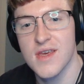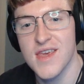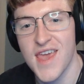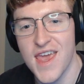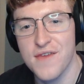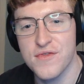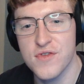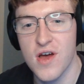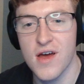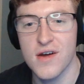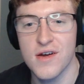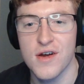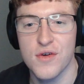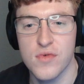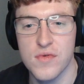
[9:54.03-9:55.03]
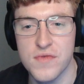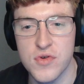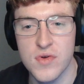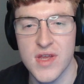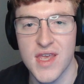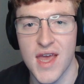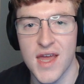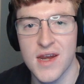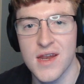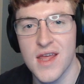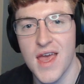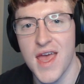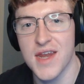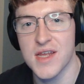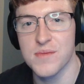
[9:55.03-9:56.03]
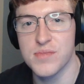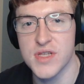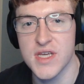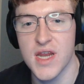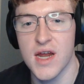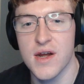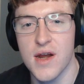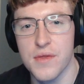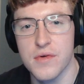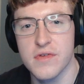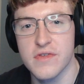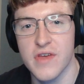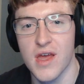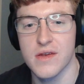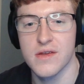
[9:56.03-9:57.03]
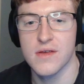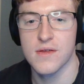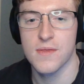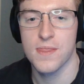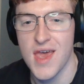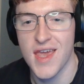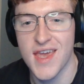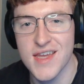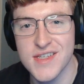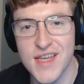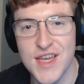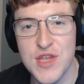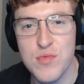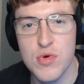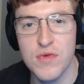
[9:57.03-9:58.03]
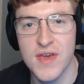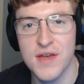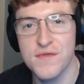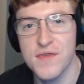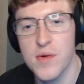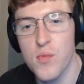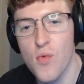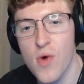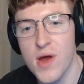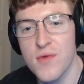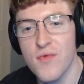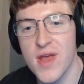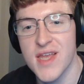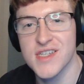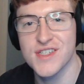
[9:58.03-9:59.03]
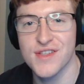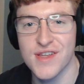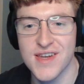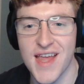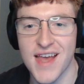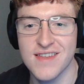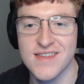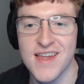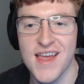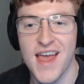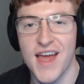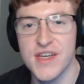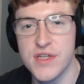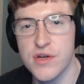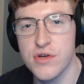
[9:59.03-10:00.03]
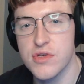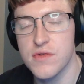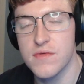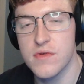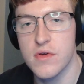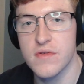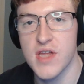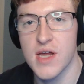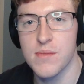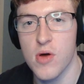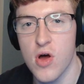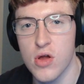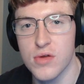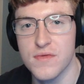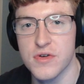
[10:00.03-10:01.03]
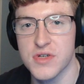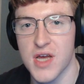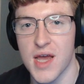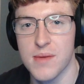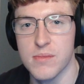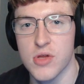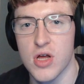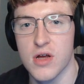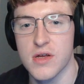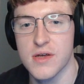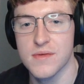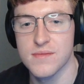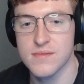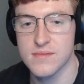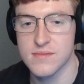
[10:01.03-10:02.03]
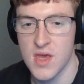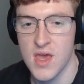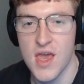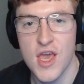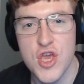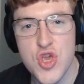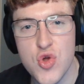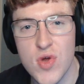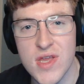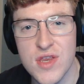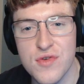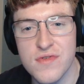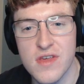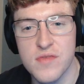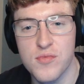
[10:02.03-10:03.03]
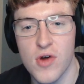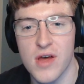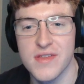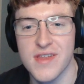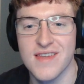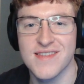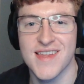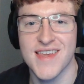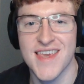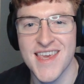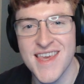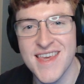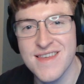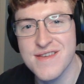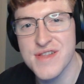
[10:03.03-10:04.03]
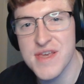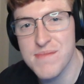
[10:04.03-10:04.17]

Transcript: If not, review it again and complete another set. Continue moving from one range to the next until you've used up all of your time block. You can use this process to easily